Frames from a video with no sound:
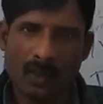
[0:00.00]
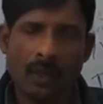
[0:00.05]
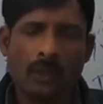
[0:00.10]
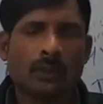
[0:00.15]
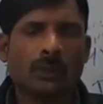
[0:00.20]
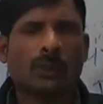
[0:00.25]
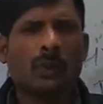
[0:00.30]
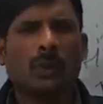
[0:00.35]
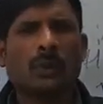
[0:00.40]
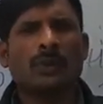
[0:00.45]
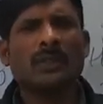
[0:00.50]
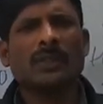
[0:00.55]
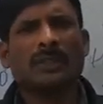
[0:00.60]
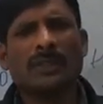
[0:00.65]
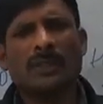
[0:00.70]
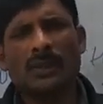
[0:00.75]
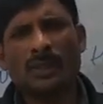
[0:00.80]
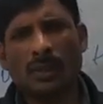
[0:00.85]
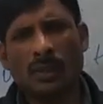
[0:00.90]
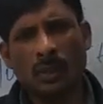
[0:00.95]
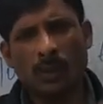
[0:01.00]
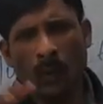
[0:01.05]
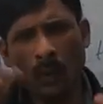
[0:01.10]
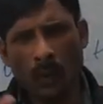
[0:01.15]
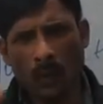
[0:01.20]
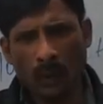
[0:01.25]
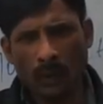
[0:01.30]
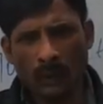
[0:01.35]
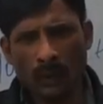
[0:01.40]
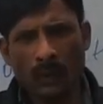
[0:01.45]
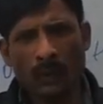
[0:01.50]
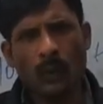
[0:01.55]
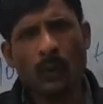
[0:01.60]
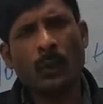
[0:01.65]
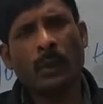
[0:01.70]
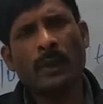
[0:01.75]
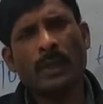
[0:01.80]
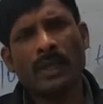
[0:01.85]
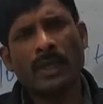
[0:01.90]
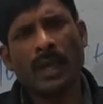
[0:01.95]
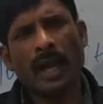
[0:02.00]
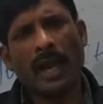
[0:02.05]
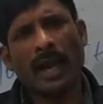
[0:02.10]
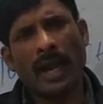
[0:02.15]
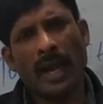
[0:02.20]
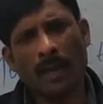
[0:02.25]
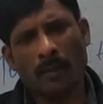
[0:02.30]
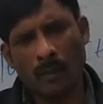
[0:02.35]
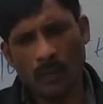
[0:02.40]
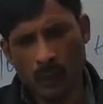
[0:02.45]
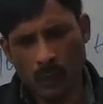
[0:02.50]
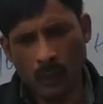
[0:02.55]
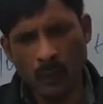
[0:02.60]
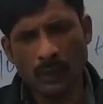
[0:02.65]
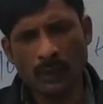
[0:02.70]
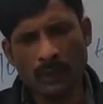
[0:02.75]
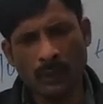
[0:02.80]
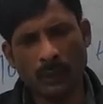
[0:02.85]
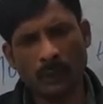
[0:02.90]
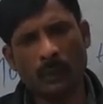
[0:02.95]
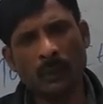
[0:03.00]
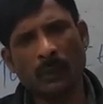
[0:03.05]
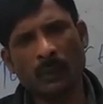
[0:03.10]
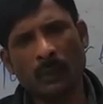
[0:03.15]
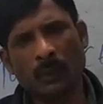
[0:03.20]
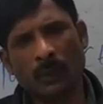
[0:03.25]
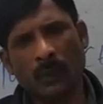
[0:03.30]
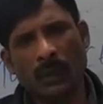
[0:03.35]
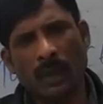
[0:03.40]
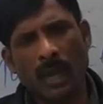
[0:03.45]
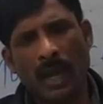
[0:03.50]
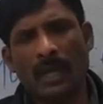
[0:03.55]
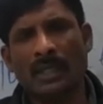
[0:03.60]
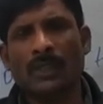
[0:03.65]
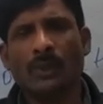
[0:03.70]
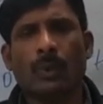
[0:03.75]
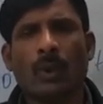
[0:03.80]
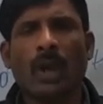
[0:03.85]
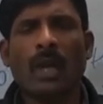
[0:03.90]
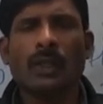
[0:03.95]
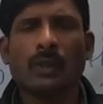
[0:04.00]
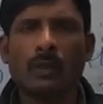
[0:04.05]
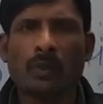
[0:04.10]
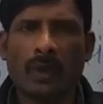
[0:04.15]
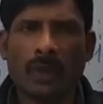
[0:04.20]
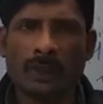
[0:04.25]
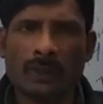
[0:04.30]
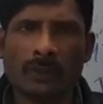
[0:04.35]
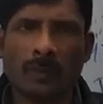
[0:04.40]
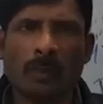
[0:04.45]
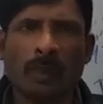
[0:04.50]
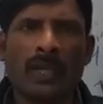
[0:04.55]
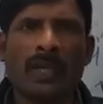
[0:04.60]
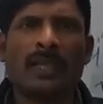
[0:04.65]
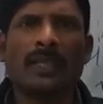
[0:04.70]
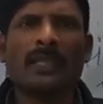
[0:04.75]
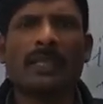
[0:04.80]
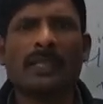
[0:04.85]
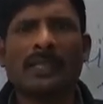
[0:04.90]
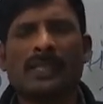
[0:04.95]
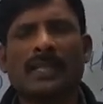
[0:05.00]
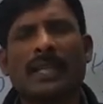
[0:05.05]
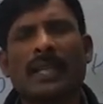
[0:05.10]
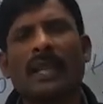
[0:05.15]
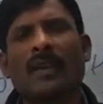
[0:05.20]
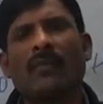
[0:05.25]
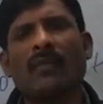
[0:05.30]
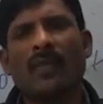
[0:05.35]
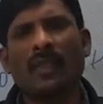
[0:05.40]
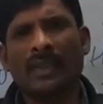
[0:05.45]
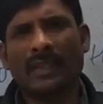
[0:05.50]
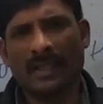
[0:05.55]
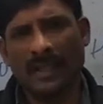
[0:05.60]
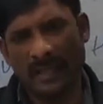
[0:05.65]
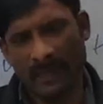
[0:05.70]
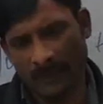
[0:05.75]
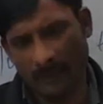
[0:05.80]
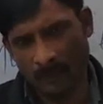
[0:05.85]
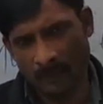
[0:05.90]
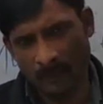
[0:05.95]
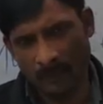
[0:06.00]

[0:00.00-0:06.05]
So this is the whole story I have told you and try to explain each and everything.